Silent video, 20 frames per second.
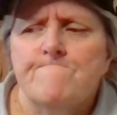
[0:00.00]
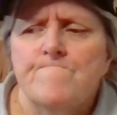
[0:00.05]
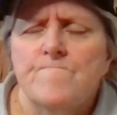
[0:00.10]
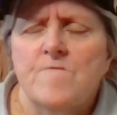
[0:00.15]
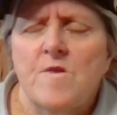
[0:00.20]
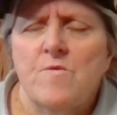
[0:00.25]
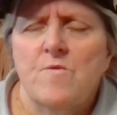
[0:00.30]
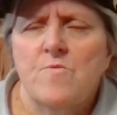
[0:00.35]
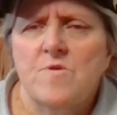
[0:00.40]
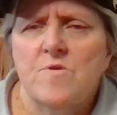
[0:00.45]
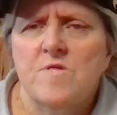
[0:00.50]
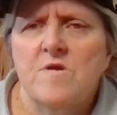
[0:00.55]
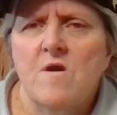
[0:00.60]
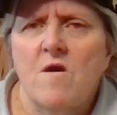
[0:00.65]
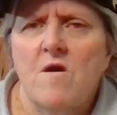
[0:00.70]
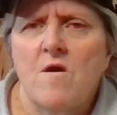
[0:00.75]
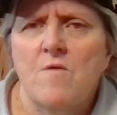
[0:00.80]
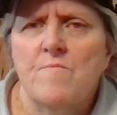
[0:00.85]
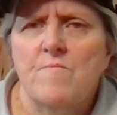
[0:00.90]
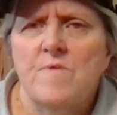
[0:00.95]
they really
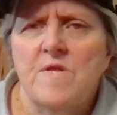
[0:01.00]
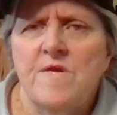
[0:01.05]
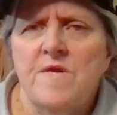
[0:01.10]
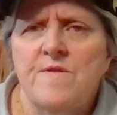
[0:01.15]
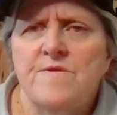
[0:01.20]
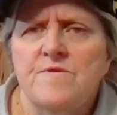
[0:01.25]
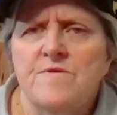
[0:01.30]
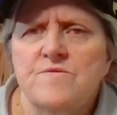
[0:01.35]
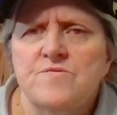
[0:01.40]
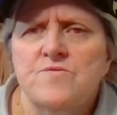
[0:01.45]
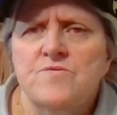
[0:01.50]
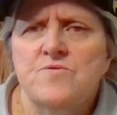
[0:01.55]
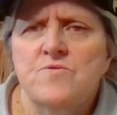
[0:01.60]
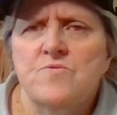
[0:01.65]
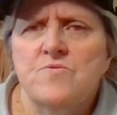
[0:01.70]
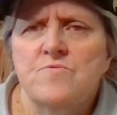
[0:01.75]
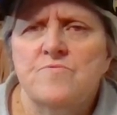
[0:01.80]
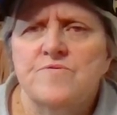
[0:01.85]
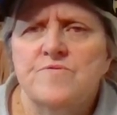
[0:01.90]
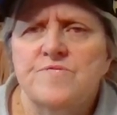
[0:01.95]
are relating
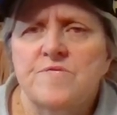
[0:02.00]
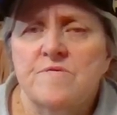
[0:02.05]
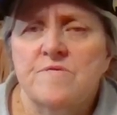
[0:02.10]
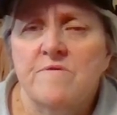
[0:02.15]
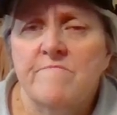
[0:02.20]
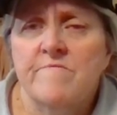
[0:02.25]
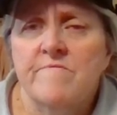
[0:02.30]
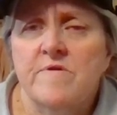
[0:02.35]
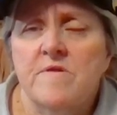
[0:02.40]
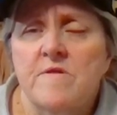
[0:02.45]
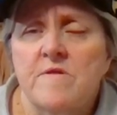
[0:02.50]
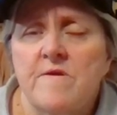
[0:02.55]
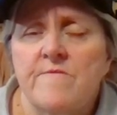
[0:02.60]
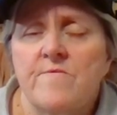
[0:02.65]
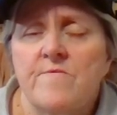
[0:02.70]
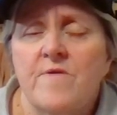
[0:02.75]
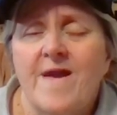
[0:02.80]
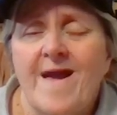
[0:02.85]
to significant other